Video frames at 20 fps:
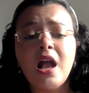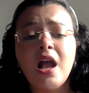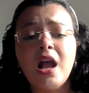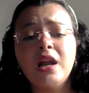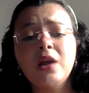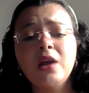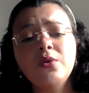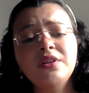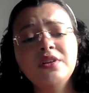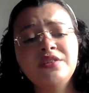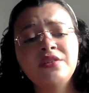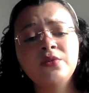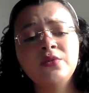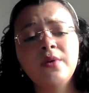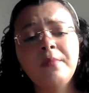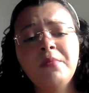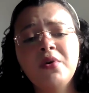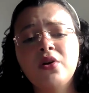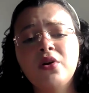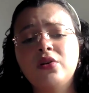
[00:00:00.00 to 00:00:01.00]
And I want us to
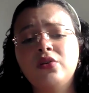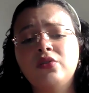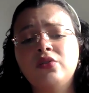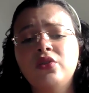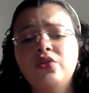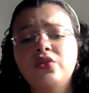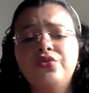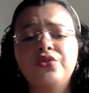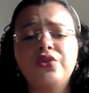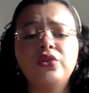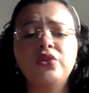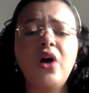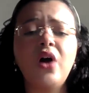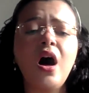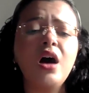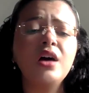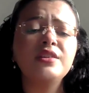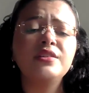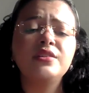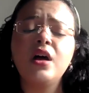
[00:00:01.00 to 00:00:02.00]
remember the
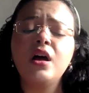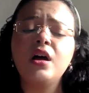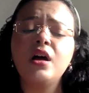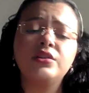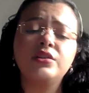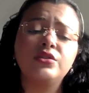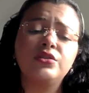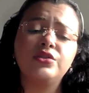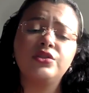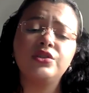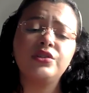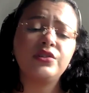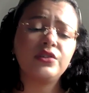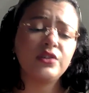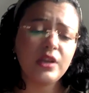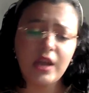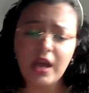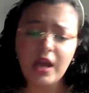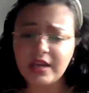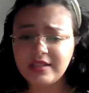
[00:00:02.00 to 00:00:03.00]
law is not just
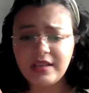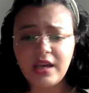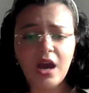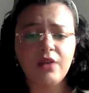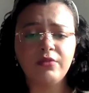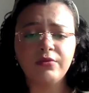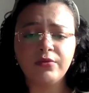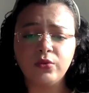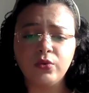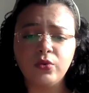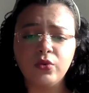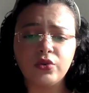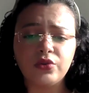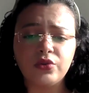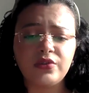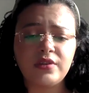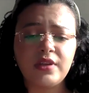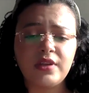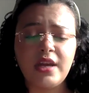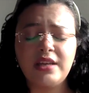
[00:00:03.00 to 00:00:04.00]
like a set of
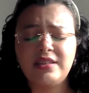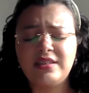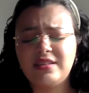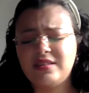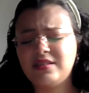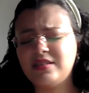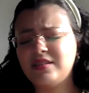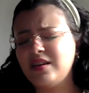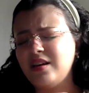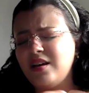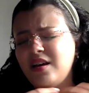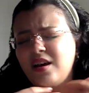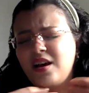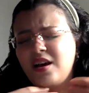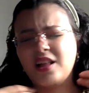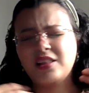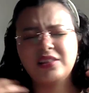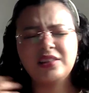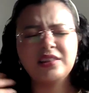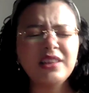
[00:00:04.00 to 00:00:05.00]
rules. It's
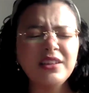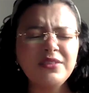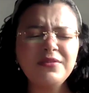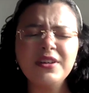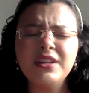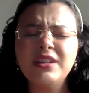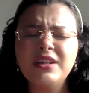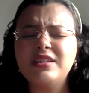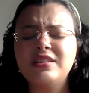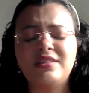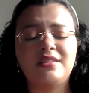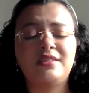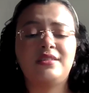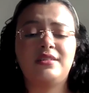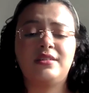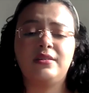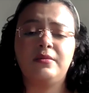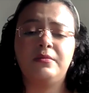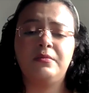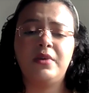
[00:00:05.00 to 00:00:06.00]
a living
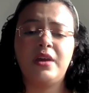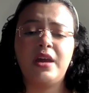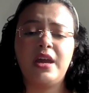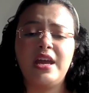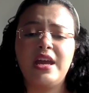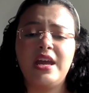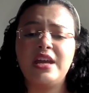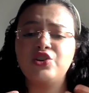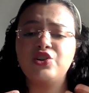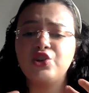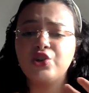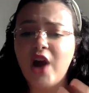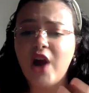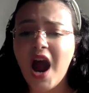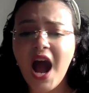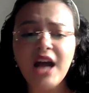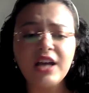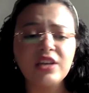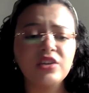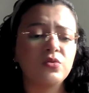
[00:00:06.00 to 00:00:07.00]
system. It
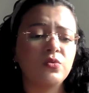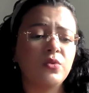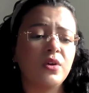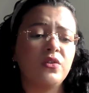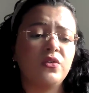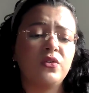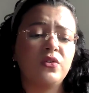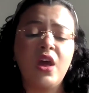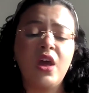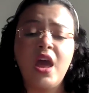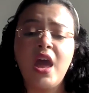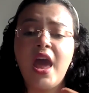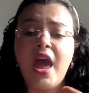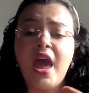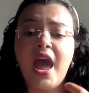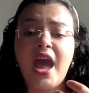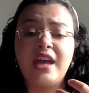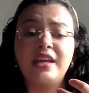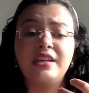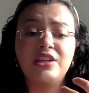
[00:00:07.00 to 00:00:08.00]
interacts with
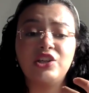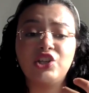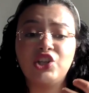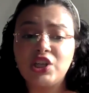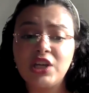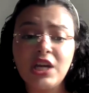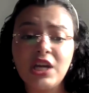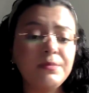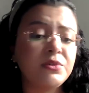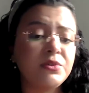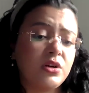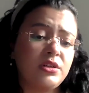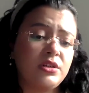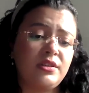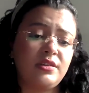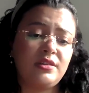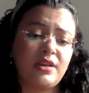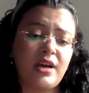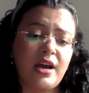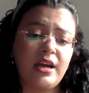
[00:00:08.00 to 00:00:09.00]
and it shapes our
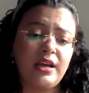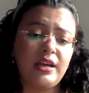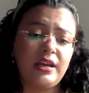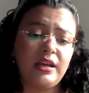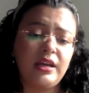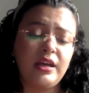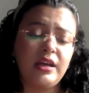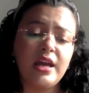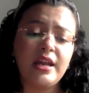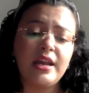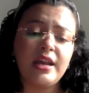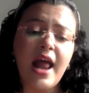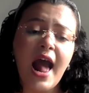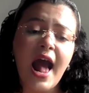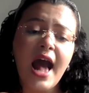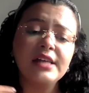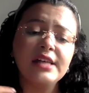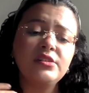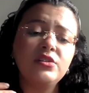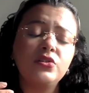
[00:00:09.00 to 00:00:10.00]
society. And
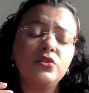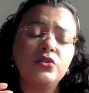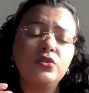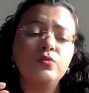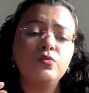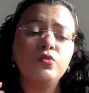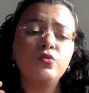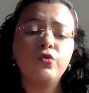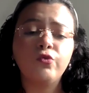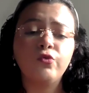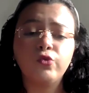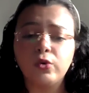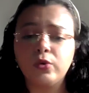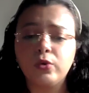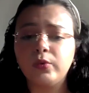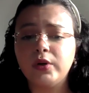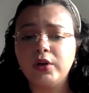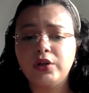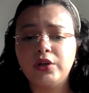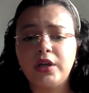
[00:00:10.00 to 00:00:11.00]
as you move
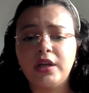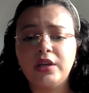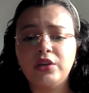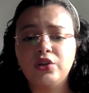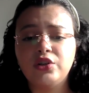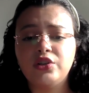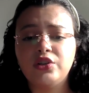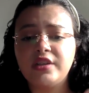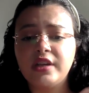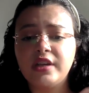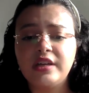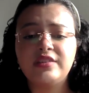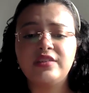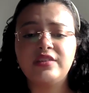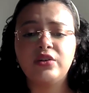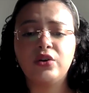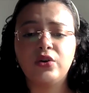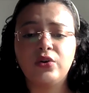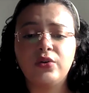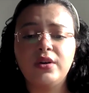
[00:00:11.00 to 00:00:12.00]
forward in your studies
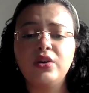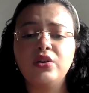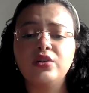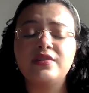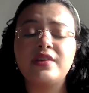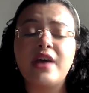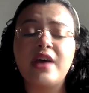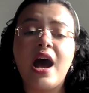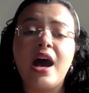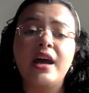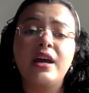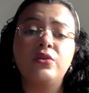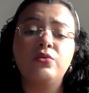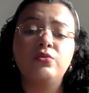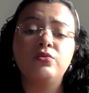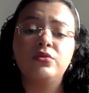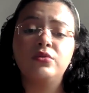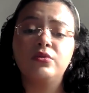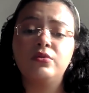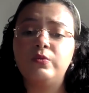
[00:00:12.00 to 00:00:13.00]
and careers, I
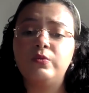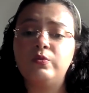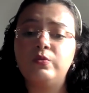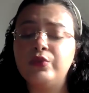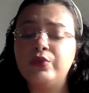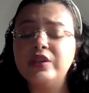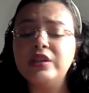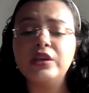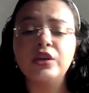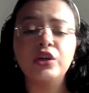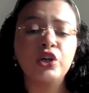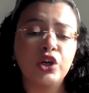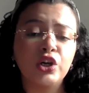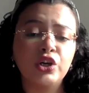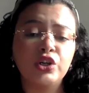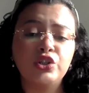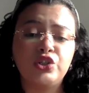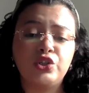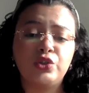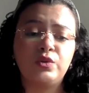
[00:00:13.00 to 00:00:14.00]
really
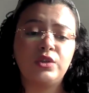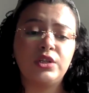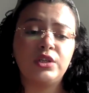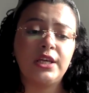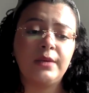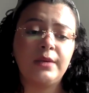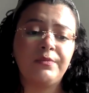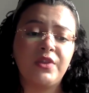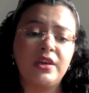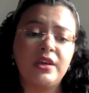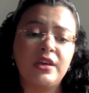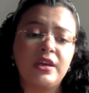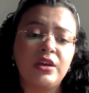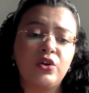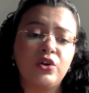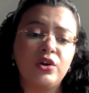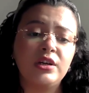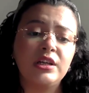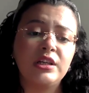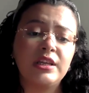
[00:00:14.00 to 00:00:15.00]
encourage you to keep thinking
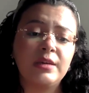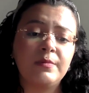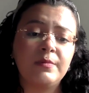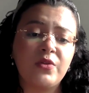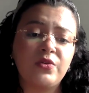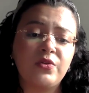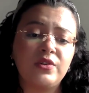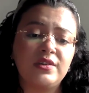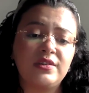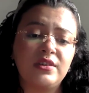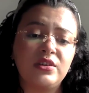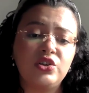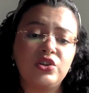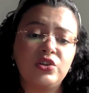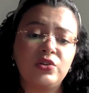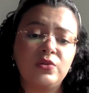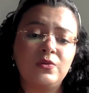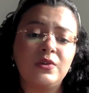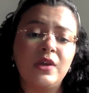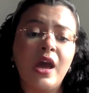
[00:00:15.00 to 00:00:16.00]
critically about these
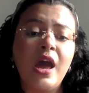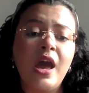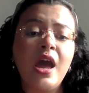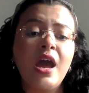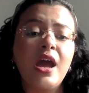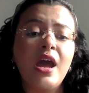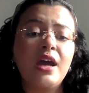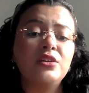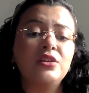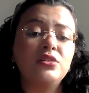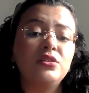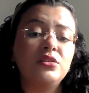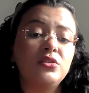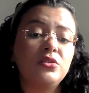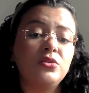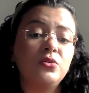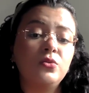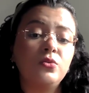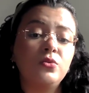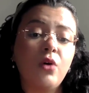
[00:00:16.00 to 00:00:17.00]
issues and
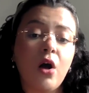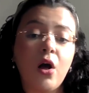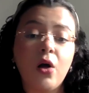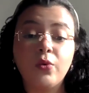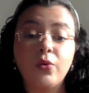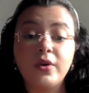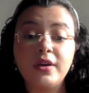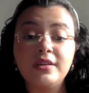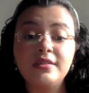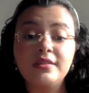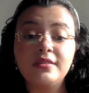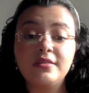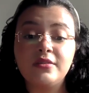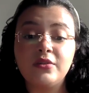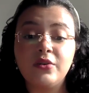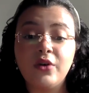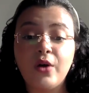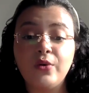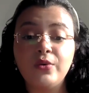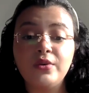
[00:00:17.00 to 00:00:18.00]
to always
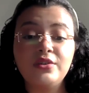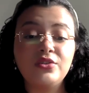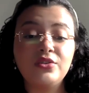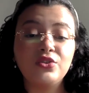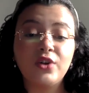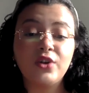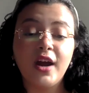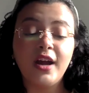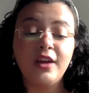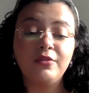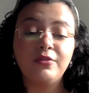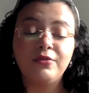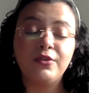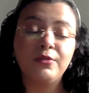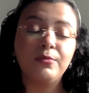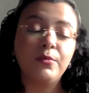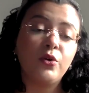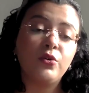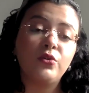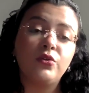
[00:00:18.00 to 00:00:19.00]
strive for
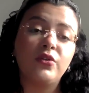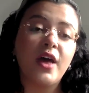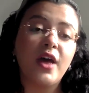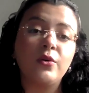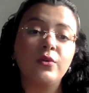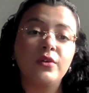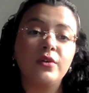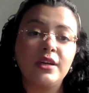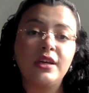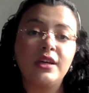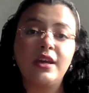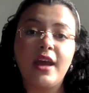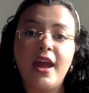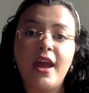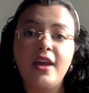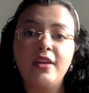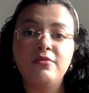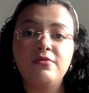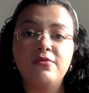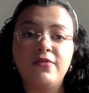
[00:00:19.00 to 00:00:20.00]
both equity
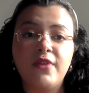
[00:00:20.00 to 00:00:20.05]
and